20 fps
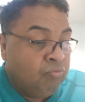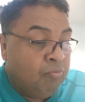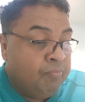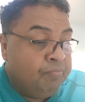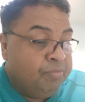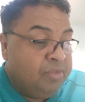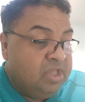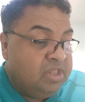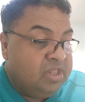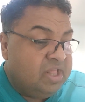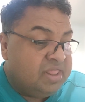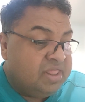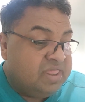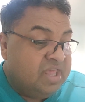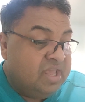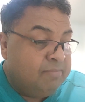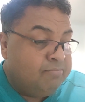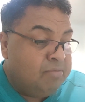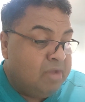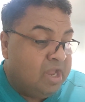In the
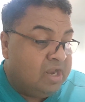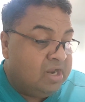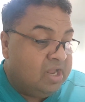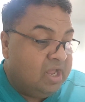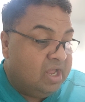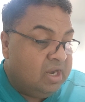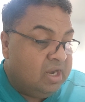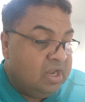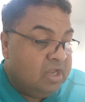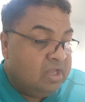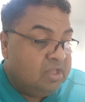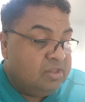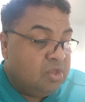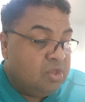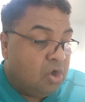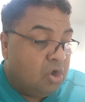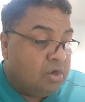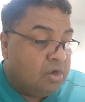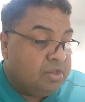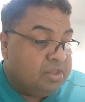same manner, the
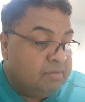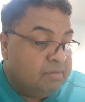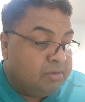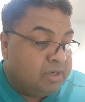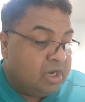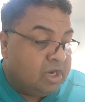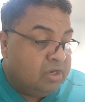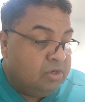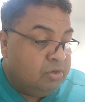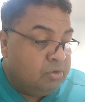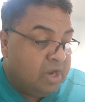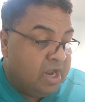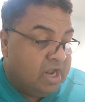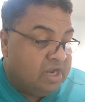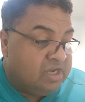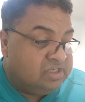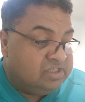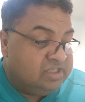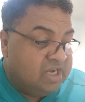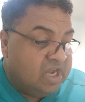occipital
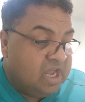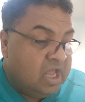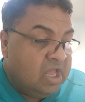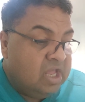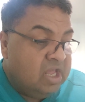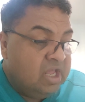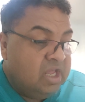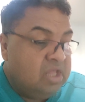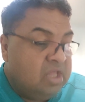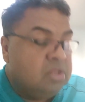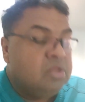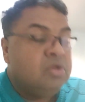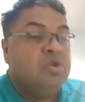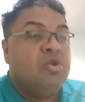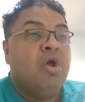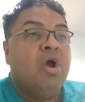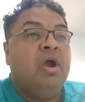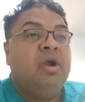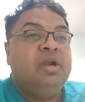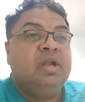neuralgia is
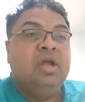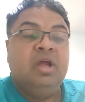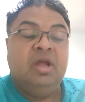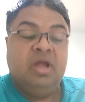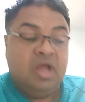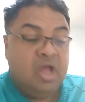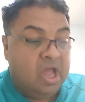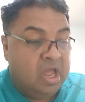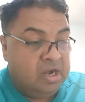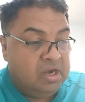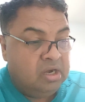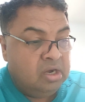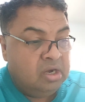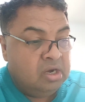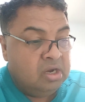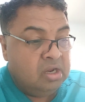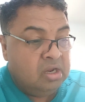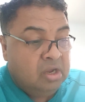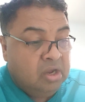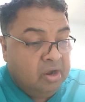not
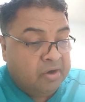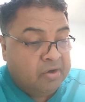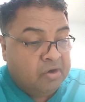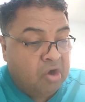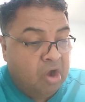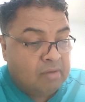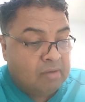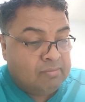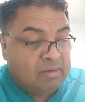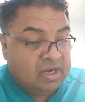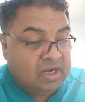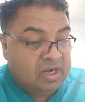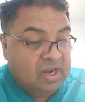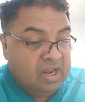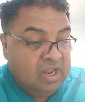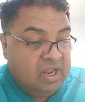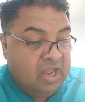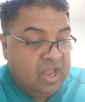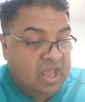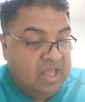uncommon,
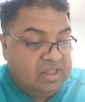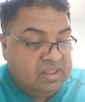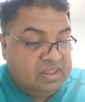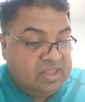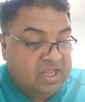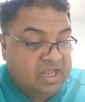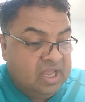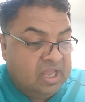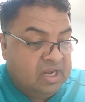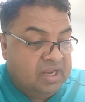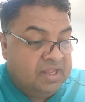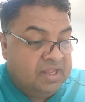and there is